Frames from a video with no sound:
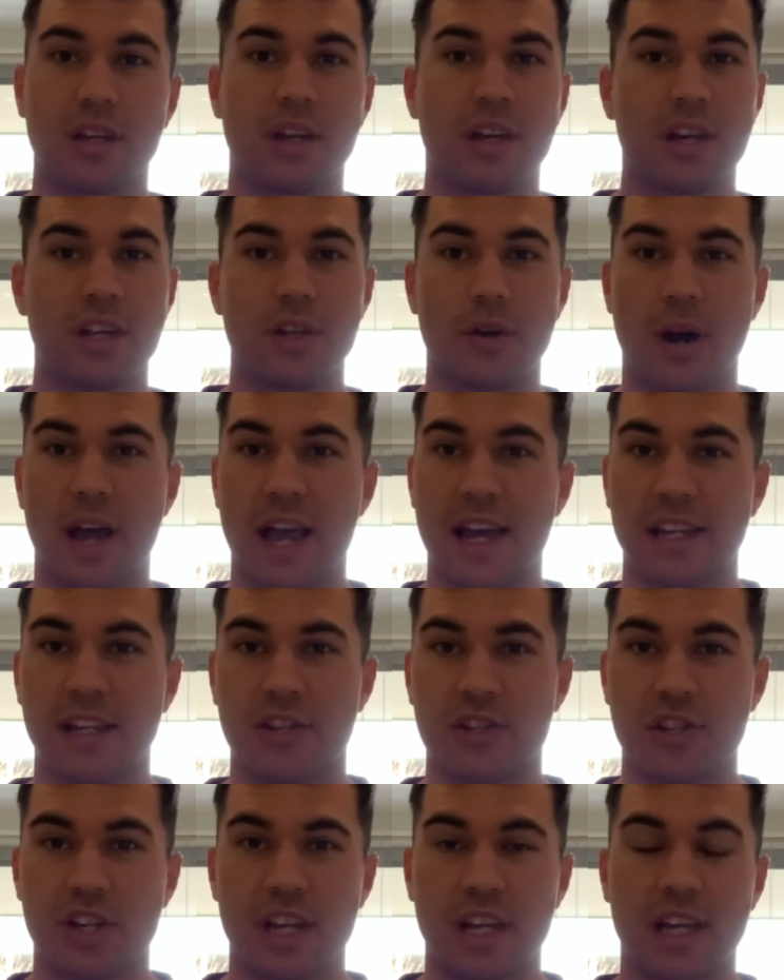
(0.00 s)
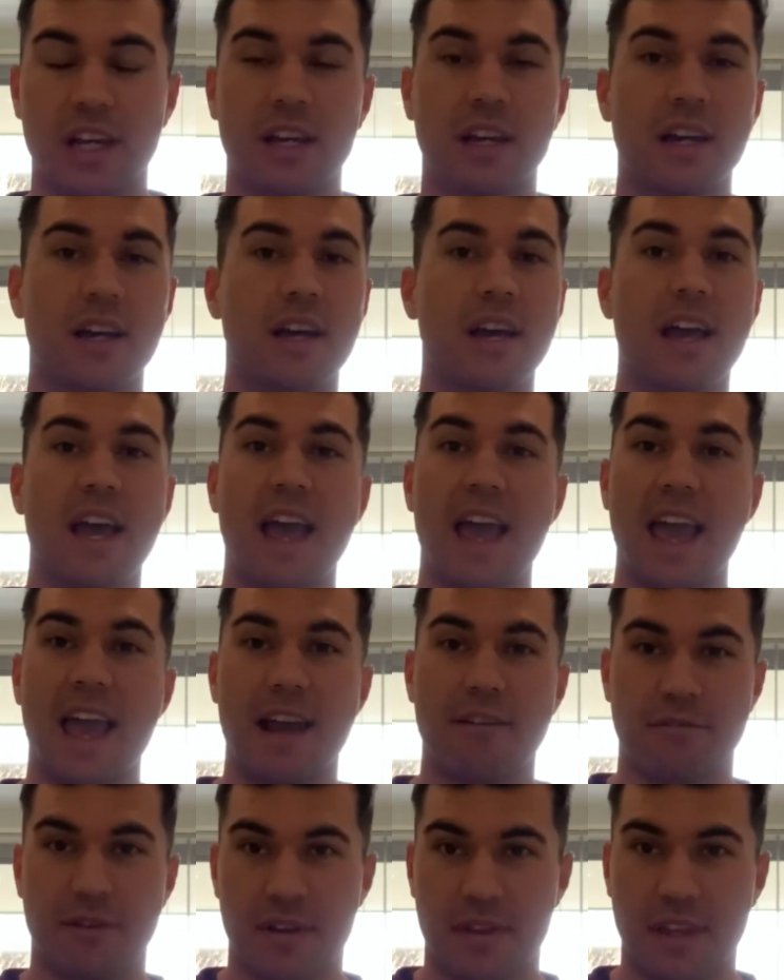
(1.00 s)
your energy,
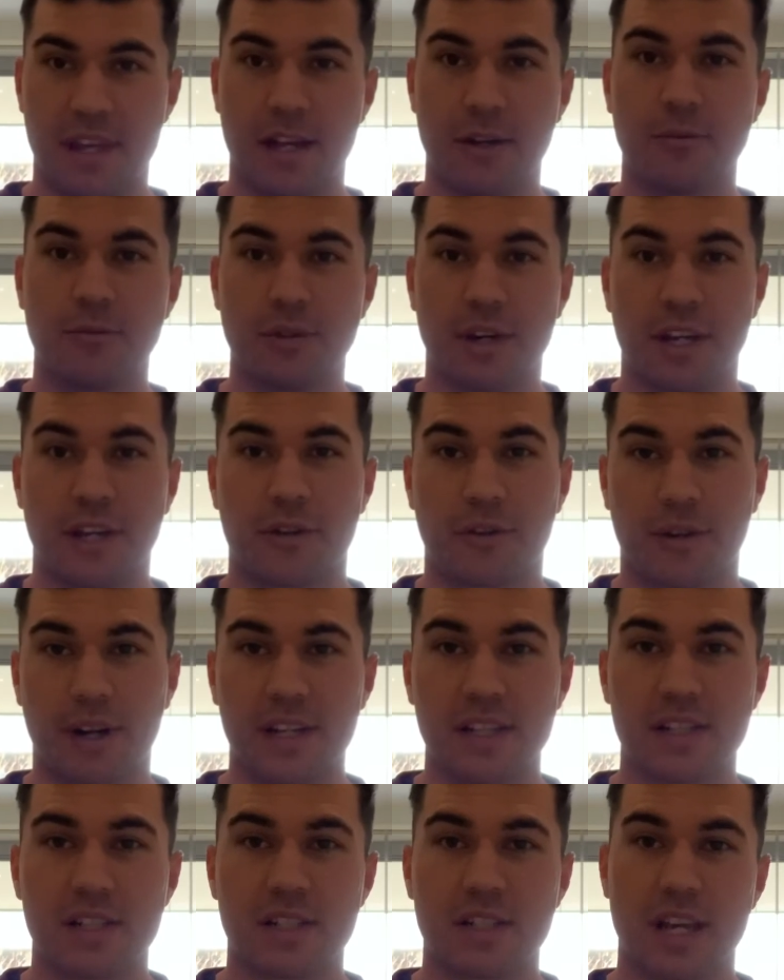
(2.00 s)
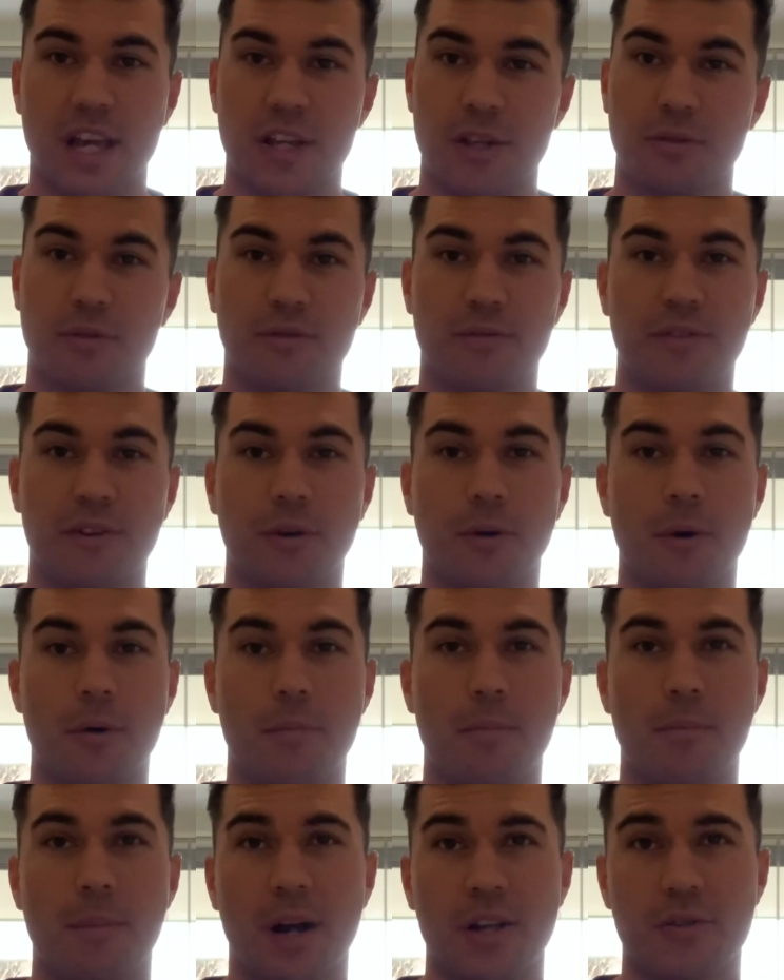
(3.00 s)
everything will increase and you will feel
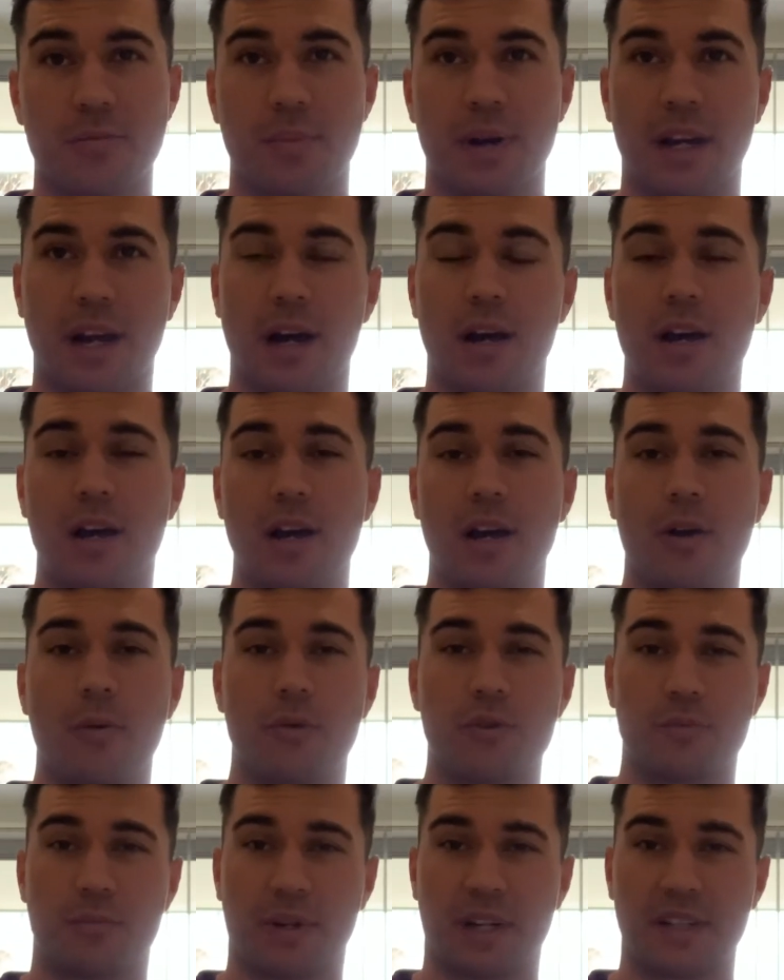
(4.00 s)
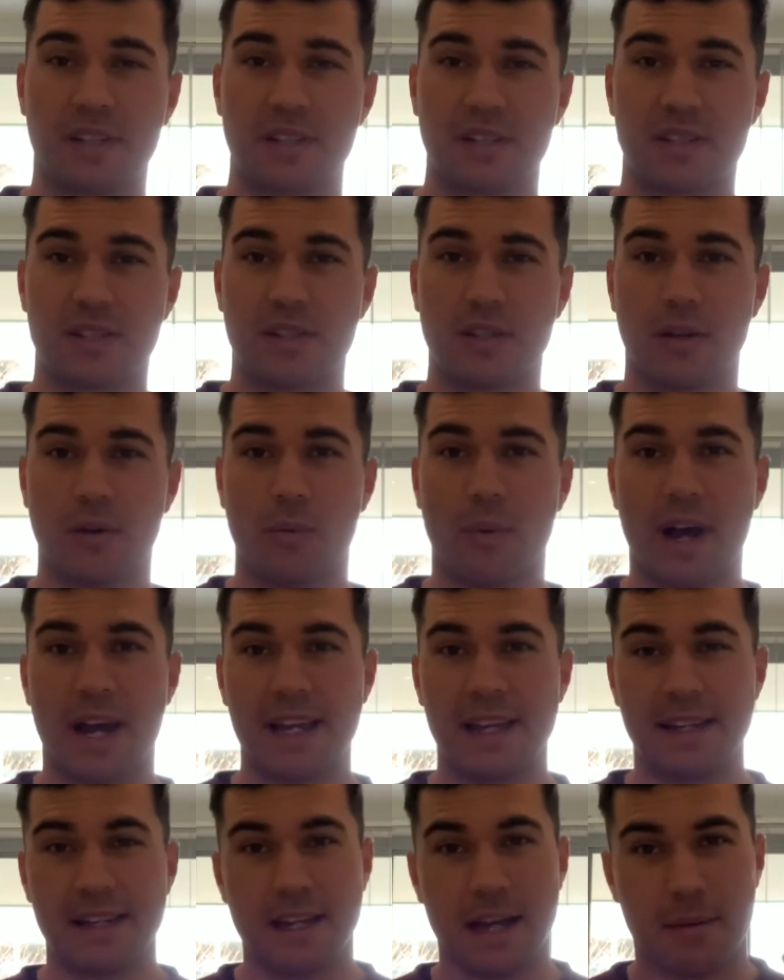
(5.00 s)
much better. Which brings us to
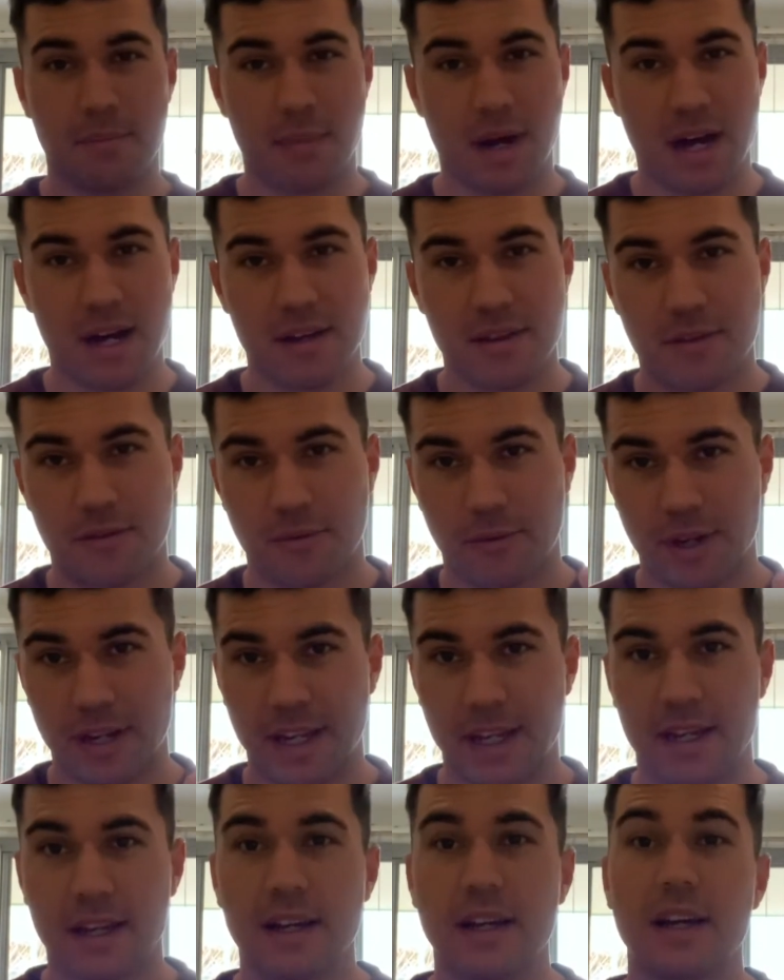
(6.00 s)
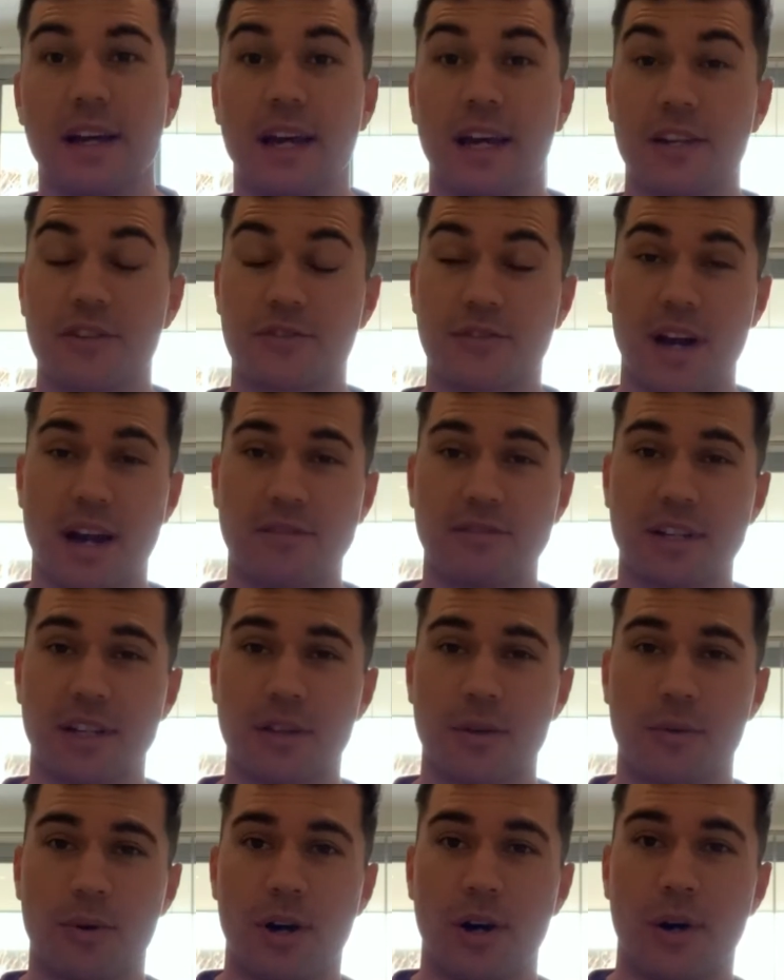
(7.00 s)
way number three, is traveling
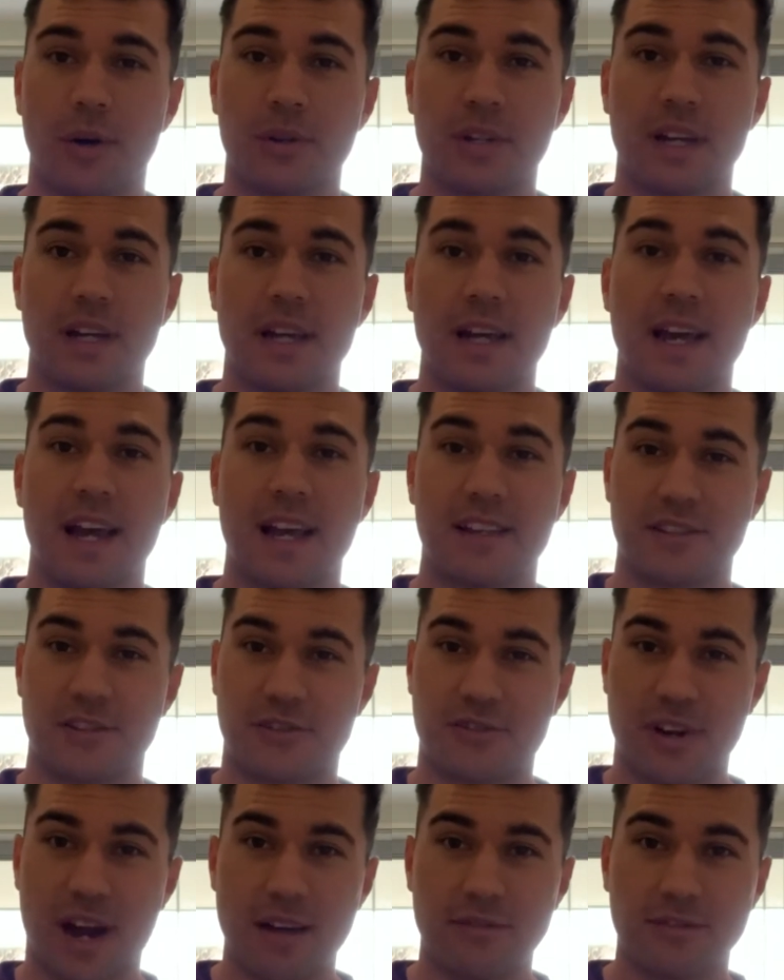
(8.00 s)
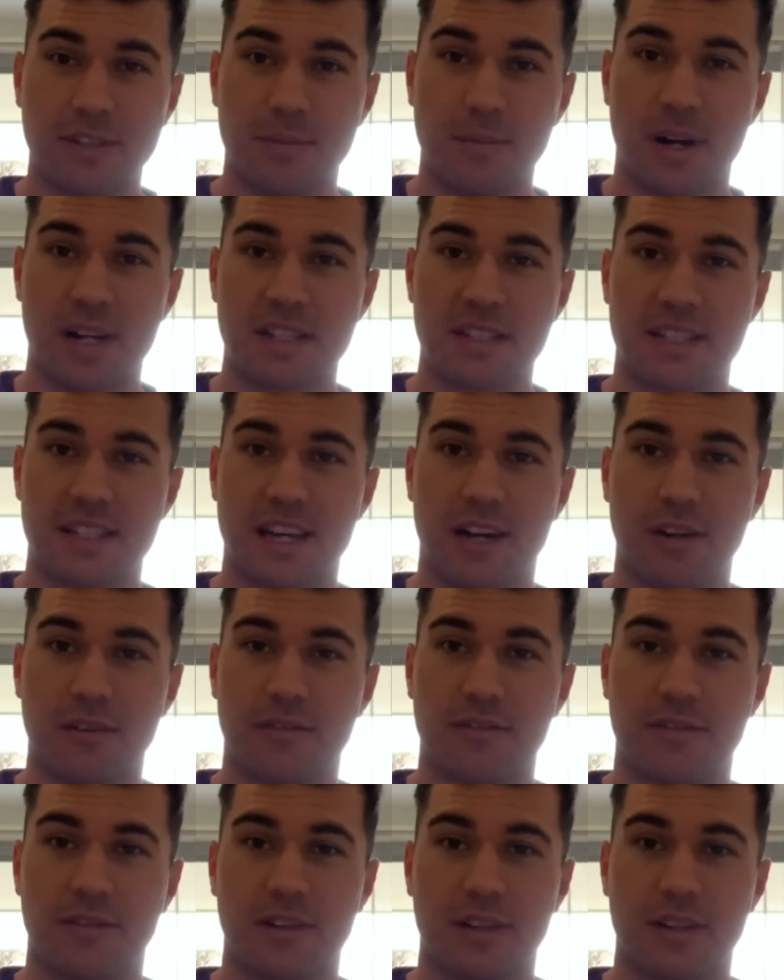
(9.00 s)
the world. As a traveler myself,